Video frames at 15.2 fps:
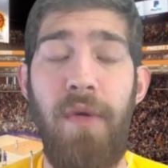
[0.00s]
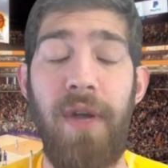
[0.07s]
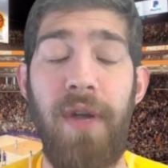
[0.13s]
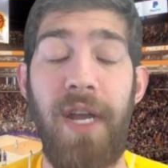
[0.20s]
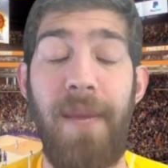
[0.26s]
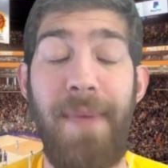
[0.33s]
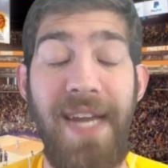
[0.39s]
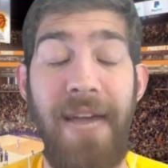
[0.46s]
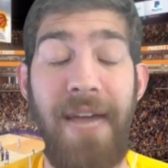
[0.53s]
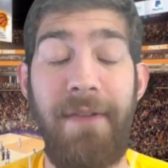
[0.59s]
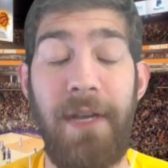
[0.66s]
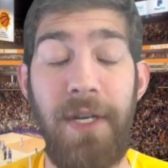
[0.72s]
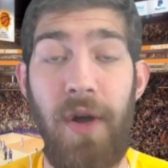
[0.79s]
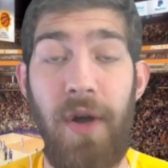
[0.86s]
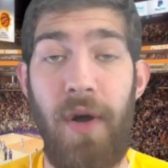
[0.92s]
We're going to be
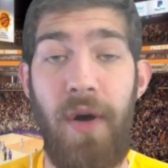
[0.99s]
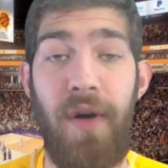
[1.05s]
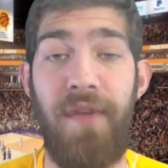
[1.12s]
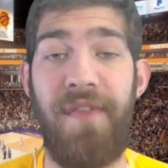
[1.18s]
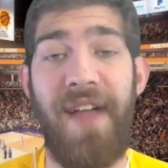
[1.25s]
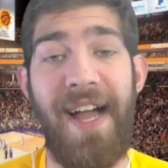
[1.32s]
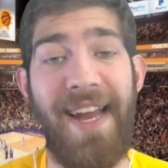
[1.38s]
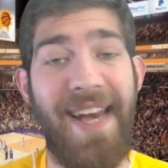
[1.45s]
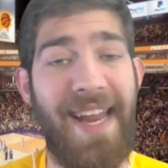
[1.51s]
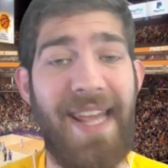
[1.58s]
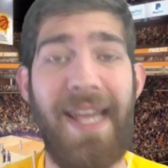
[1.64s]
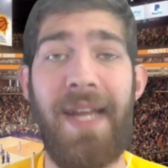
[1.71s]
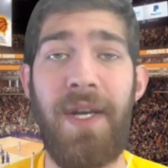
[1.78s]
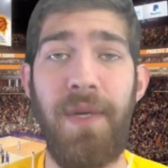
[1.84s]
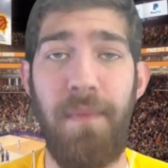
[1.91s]
diving into all of that
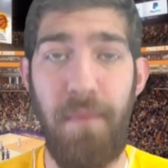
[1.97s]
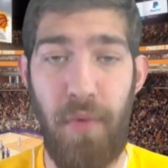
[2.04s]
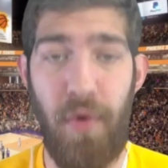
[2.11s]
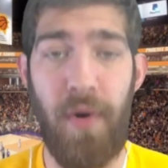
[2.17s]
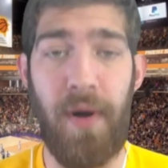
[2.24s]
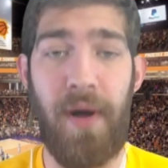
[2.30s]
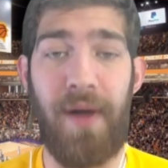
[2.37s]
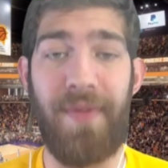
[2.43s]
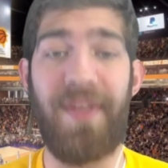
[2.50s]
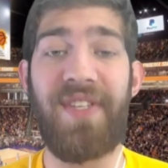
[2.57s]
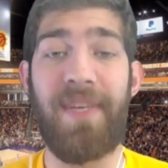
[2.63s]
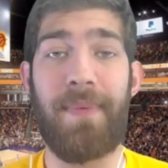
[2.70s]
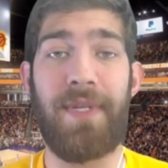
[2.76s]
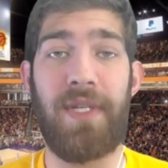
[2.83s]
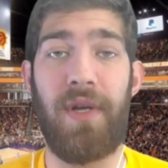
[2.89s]
and more on
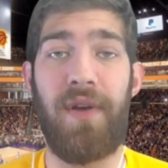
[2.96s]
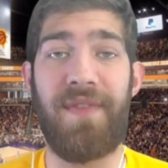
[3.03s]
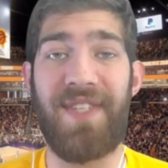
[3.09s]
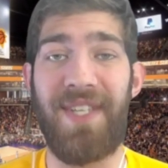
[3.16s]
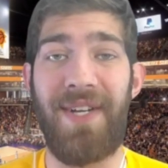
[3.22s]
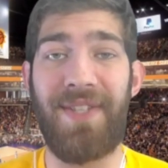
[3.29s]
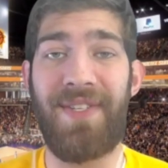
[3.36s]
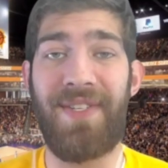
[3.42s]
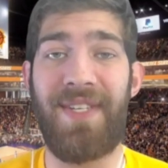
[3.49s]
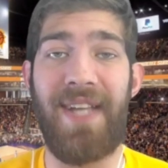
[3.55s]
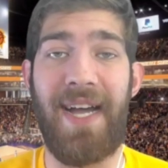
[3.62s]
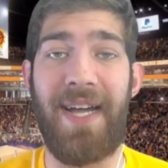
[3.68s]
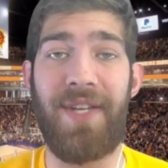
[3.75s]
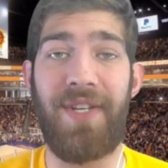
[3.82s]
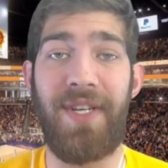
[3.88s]
this episode of Suns
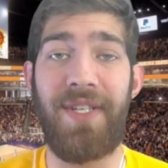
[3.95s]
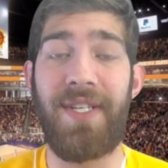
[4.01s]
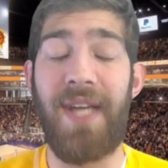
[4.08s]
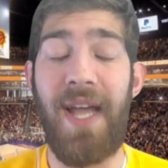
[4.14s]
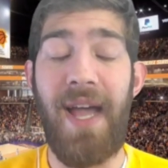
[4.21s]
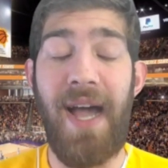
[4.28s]
Digest.